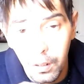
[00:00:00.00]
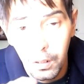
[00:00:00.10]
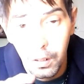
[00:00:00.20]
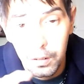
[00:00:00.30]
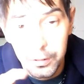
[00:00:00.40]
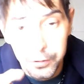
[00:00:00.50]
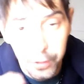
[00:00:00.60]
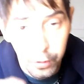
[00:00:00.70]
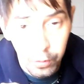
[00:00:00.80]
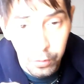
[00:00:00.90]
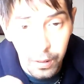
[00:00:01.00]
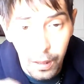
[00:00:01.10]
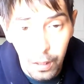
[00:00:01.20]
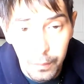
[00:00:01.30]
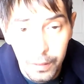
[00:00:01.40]
an eternal
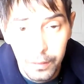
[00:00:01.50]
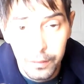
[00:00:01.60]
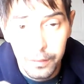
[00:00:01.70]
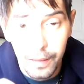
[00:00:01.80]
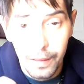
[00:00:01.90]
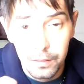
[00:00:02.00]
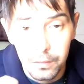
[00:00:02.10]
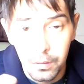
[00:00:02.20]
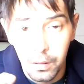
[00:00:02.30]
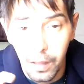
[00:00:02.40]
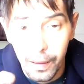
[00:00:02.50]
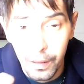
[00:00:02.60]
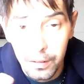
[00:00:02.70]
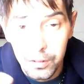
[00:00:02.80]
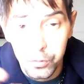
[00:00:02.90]
element that
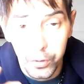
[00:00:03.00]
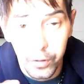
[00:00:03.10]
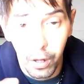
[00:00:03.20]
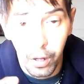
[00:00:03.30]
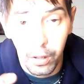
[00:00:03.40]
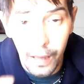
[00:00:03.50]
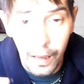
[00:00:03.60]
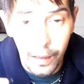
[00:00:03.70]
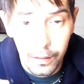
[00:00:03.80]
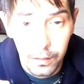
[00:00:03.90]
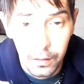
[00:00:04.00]
aliens would call God